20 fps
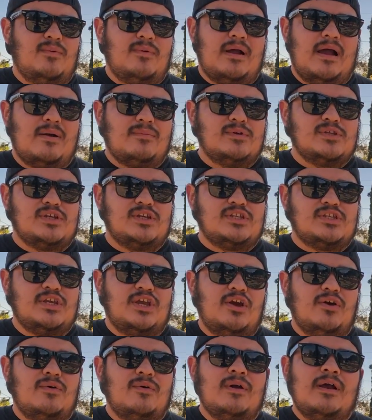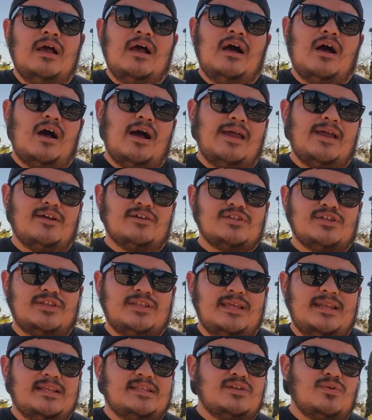I was good to go. I also
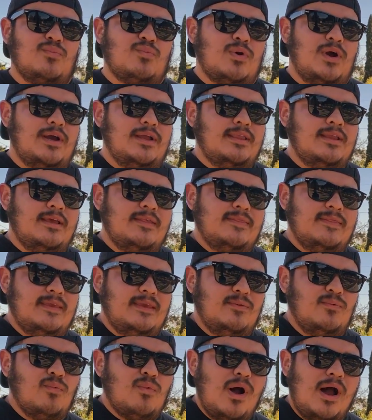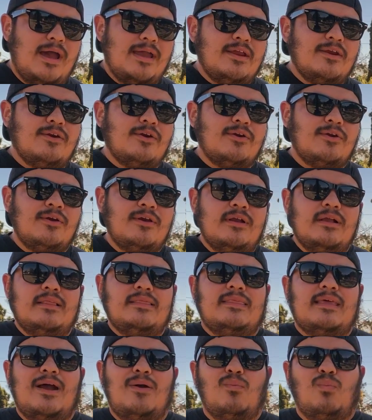needed to run the wire
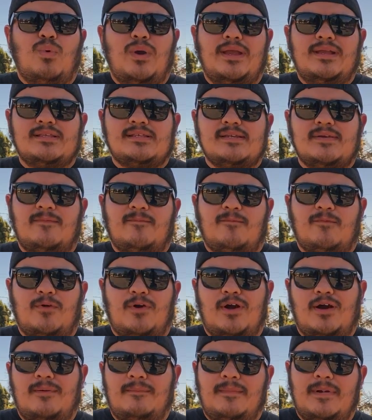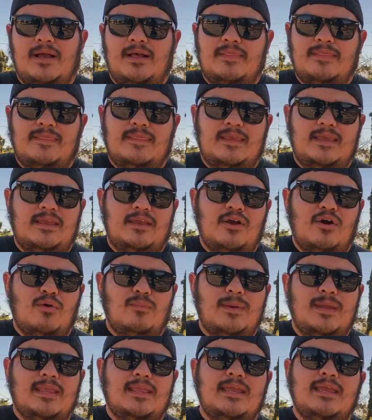that went from the
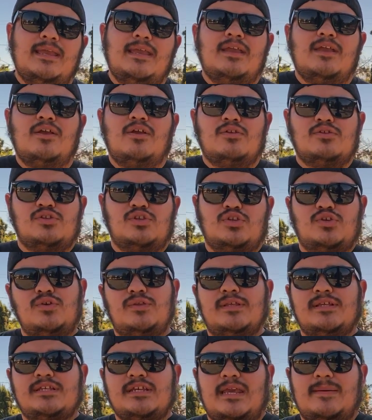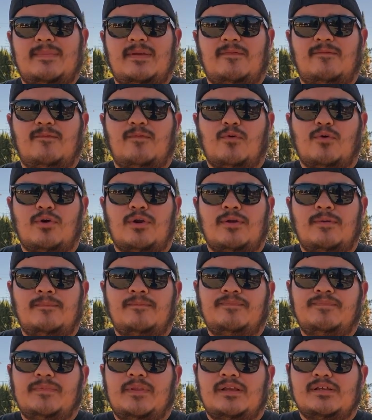OBD to the JB4.
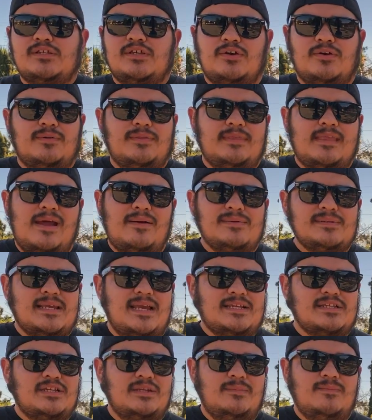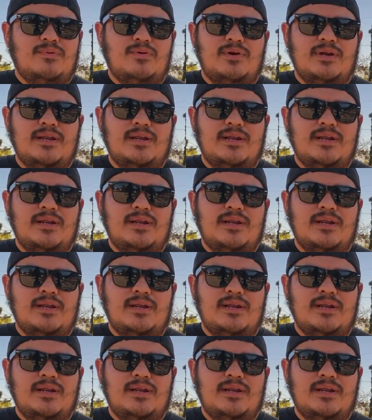So that was actually pretty